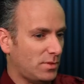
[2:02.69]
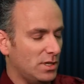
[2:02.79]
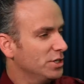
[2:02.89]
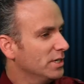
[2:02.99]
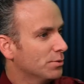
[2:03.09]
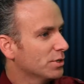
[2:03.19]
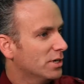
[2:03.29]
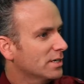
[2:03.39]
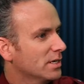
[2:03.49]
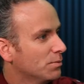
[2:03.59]
she and I were
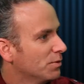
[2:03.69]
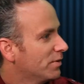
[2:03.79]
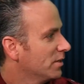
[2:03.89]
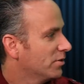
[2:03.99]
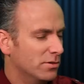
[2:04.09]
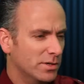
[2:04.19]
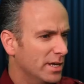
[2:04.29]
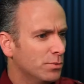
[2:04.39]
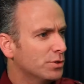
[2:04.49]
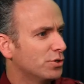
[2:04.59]
talking, and we finally said,
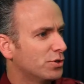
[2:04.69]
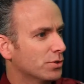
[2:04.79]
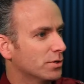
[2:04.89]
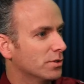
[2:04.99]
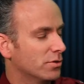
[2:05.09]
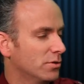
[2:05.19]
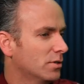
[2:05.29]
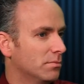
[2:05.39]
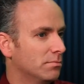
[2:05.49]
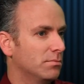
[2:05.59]
okay, what's your story? So you
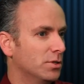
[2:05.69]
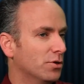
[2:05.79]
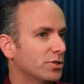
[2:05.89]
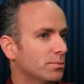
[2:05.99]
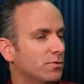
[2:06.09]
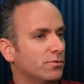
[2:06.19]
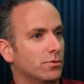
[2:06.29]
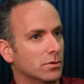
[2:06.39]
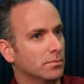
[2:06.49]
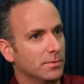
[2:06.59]
can know someone
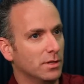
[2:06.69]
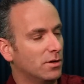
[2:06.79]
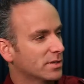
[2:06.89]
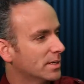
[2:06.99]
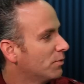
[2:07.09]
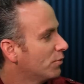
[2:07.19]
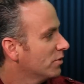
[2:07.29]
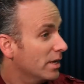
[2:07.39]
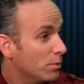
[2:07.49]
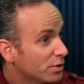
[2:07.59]
for a long time before you
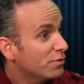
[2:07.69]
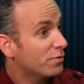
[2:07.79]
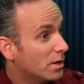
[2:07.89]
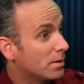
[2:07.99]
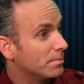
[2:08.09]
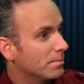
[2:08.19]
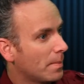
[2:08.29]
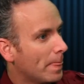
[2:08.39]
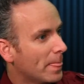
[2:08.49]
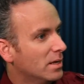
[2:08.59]
say, hey, where are you from?
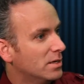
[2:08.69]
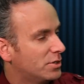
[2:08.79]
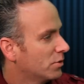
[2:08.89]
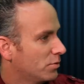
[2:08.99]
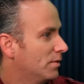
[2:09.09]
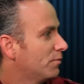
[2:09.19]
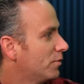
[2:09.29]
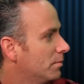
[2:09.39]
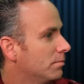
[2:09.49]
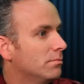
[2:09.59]
She goes, well, I'm
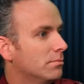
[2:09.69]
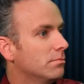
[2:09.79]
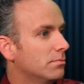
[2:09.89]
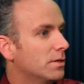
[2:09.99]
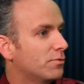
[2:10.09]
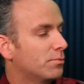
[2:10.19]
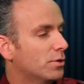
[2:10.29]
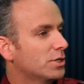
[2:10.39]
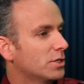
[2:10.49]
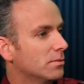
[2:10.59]
from
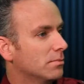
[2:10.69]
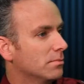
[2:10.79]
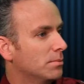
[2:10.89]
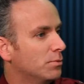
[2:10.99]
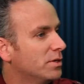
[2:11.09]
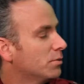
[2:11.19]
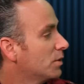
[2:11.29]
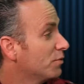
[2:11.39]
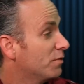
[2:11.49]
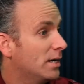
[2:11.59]
Russia. I moved here when
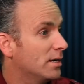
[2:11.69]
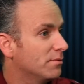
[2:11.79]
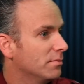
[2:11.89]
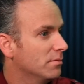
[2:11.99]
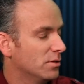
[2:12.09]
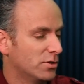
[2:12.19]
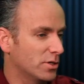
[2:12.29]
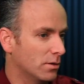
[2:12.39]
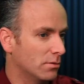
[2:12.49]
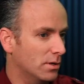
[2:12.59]
I was 5. And
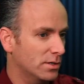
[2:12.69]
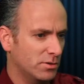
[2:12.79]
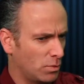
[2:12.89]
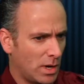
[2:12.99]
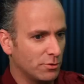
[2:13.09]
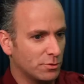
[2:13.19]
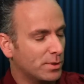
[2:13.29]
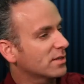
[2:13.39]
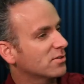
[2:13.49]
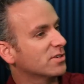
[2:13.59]
so I said, well, how was
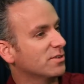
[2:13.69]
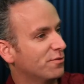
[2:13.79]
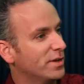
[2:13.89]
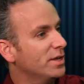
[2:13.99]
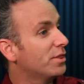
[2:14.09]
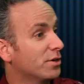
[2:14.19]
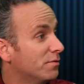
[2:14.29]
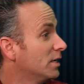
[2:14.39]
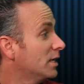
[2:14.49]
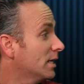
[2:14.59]
practicing a faith there
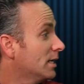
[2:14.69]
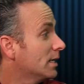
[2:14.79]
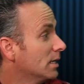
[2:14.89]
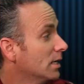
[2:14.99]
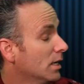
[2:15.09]
of any kind